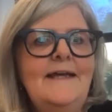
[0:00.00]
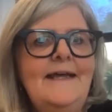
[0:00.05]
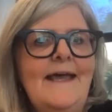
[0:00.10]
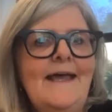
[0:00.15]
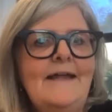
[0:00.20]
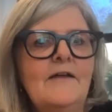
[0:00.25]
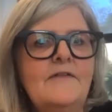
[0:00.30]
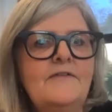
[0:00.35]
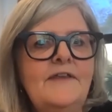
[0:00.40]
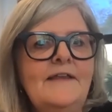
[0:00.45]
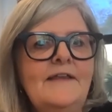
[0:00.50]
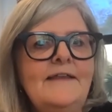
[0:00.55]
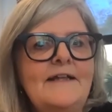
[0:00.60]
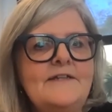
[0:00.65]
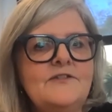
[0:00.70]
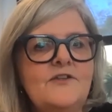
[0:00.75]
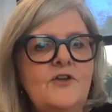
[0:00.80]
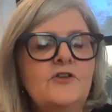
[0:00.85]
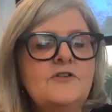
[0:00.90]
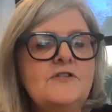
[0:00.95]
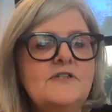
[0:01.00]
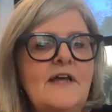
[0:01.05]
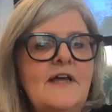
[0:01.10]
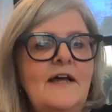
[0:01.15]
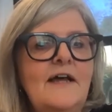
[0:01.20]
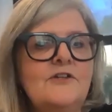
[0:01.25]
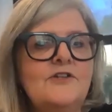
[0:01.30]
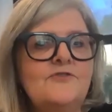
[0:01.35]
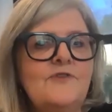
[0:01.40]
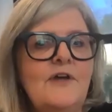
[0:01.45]
And I think that's going to
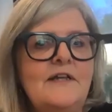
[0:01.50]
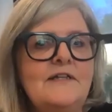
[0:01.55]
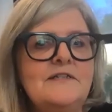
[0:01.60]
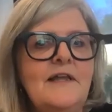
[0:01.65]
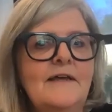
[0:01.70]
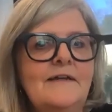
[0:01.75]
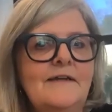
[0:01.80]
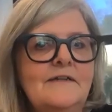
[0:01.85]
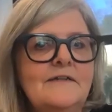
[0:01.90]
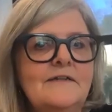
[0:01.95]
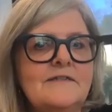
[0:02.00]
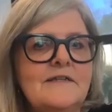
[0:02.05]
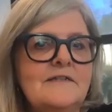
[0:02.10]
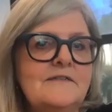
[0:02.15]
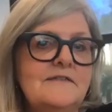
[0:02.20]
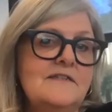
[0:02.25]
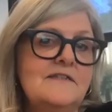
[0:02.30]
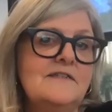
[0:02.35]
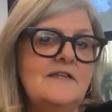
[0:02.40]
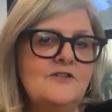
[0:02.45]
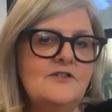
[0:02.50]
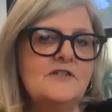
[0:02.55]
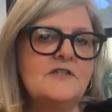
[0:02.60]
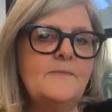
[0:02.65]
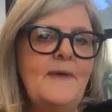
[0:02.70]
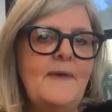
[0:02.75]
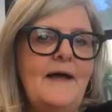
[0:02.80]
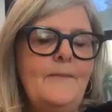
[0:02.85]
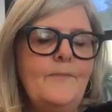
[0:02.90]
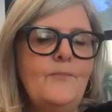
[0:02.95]
start to translate into decisions
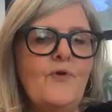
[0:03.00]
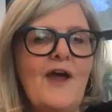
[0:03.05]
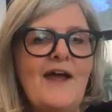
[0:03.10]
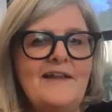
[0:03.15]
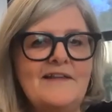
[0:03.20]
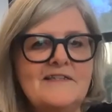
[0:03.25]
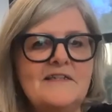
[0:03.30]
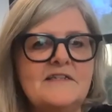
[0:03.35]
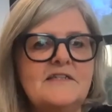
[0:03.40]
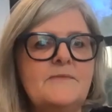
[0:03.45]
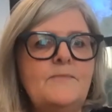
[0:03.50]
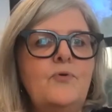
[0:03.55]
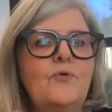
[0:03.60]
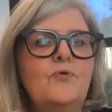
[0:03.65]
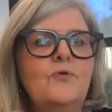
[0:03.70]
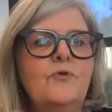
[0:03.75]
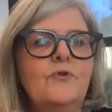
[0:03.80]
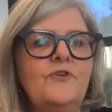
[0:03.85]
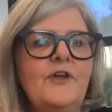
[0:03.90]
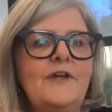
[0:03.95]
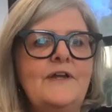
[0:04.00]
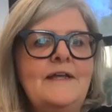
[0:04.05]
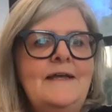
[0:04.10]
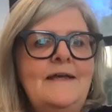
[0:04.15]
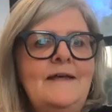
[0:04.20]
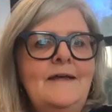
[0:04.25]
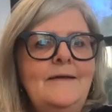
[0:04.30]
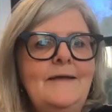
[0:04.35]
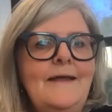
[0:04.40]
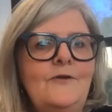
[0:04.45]
about brands to support and
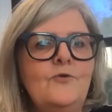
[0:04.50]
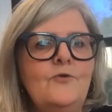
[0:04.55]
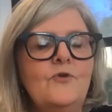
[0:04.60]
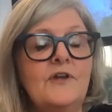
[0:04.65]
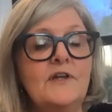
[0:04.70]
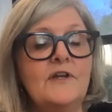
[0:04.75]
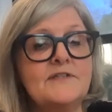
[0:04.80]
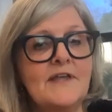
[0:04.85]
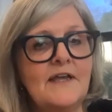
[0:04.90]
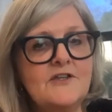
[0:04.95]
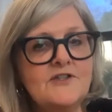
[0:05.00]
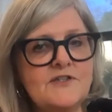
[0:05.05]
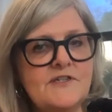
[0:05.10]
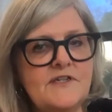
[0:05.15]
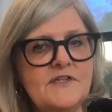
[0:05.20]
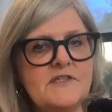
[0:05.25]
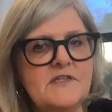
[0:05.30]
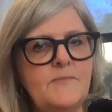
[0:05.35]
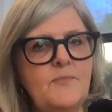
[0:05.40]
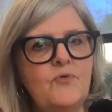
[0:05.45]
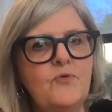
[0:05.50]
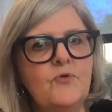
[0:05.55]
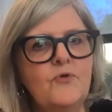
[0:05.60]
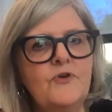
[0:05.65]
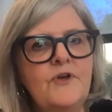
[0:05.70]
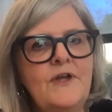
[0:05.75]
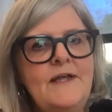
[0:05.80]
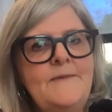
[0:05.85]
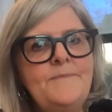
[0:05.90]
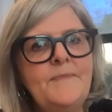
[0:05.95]
organisations to support.
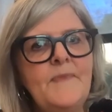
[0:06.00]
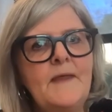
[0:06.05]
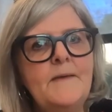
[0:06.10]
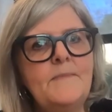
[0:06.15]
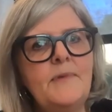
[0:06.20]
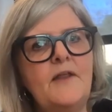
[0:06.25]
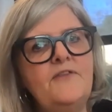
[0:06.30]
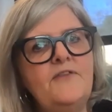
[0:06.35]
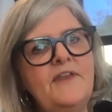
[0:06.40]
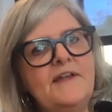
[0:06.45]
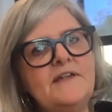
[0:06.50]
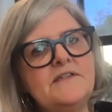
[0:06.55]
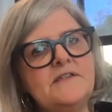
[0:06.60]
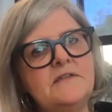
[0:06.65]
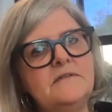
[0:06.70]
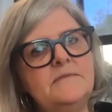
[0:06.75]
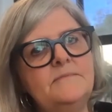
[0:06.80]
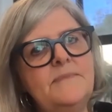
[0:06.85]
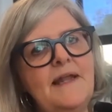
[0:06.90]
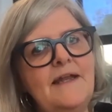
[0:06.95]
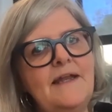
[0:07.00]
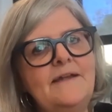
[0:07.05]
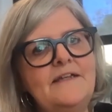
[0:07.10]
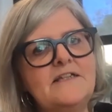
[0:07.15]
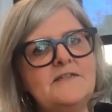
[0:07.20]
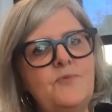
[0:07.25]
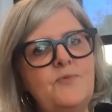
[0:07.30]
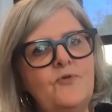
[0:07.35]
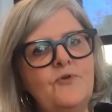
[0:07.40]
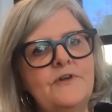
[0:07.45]
But I think, to
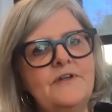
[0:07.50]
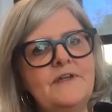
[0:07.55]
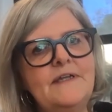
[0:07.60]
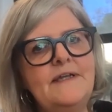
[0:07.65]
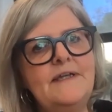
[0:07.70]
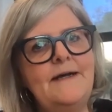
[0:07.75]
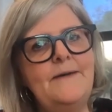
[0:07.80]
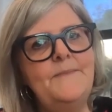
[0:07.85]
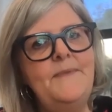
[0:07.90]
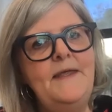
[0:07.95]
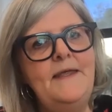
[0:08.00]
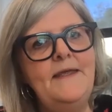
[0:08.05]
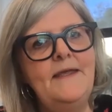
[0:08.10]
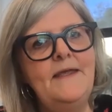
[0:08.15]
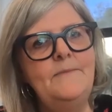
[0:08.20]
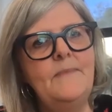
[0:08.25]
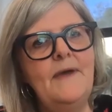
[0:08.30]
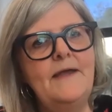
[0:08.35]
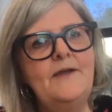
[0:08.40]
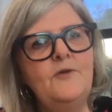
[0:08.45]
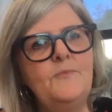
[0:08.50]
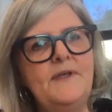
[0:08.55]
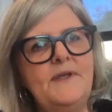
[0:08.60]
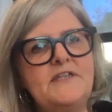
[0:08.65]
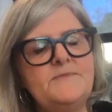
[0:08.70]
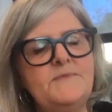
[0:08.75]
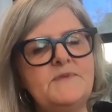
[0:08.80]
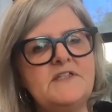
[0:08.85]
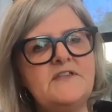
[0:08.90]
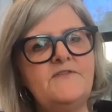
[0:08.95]
Melanie's point, it may not be
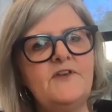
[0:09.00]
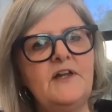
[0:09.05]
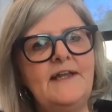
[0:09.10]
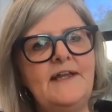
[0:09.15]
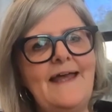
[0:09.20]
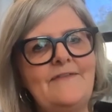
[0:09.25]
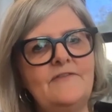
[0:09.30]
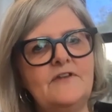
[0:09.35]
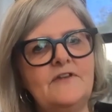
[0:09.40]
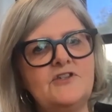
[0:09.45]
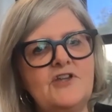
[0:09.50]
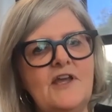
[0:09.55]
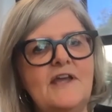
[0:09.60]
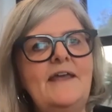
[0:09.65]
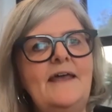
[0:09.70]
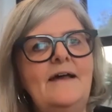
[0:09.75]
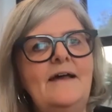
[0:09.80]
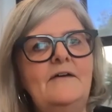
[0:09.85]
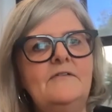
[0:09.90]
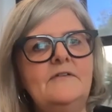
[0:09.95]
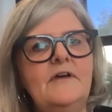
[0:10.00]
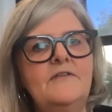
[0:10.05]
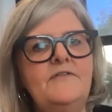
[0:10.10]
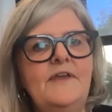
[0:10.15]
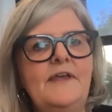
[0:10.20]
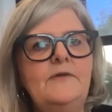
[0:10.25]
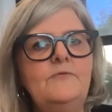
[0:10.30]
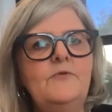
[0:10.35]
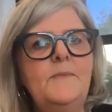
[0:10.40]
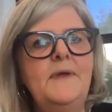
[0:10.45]
specifically at the checkout. I
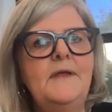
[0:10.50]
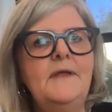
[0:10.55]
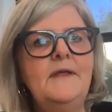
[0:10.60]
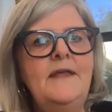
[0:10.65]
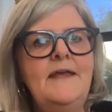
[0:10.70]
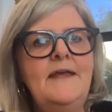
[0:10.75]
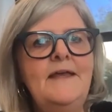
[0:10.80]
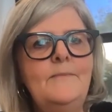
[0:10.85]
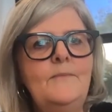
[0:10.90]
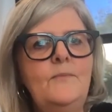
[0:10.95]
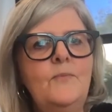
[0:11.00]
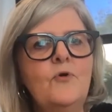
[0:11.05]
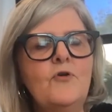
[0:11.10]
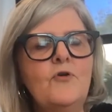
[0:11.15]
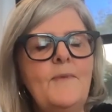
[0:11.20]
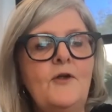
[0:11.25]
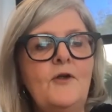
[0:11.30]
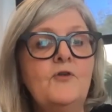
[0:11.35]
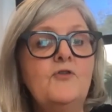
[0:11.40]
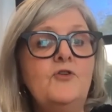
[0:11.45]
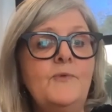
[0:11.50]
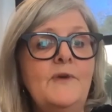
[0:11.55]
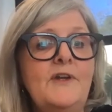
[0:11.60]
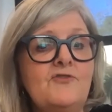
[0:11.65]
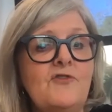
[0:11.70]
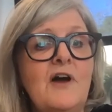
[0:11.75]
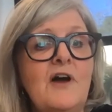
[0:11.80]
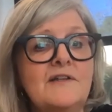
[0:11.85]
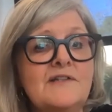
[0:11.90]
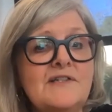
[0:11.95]
think it will be more about who do we
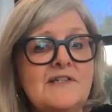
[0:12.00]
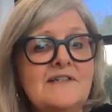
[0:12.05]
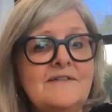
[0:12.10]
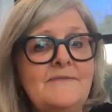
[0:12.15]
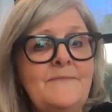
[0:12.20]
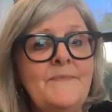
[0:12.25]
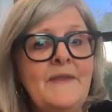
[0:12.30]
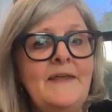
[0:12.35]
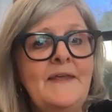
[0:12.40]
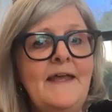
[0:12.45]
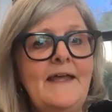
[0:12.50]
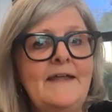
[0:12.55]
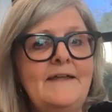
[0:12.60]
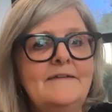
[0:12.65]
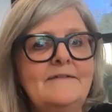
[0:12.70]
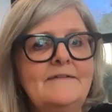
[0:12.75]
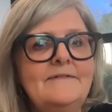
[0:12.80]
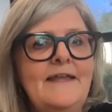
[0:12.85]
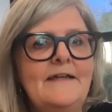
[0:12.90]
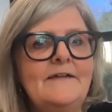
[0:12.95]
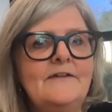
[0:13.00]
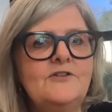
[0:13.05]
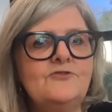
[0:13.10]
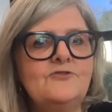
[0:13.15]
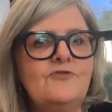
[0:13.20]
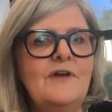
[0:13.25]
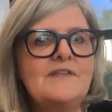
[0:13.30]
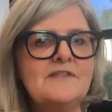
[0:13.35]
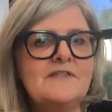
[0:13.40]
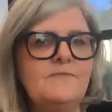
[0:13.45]
trust, and that
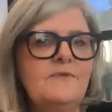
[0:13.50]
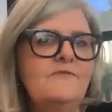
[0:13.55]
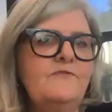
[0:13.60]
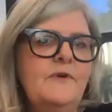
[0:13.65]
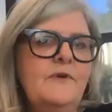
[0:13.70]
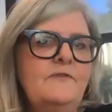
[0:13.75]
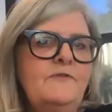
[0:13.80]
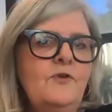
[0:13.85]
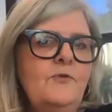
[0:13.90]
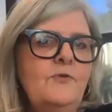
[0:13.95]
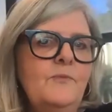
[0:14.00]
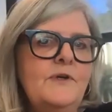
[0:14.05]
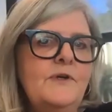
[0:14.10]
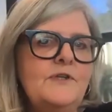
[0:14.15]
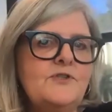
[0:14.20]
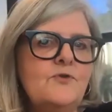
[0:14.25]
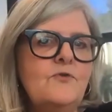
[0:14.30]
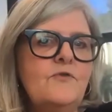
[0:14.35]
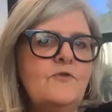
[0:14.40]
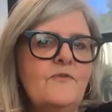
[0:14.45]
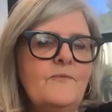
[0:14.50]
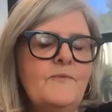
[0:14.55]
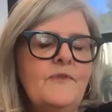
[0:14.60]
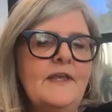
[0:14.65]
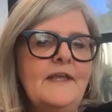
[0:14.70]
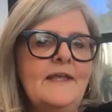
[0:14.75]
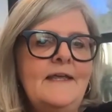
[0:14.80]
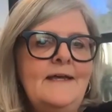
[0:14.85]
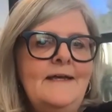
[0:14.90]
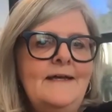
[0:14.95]
trust we saw from the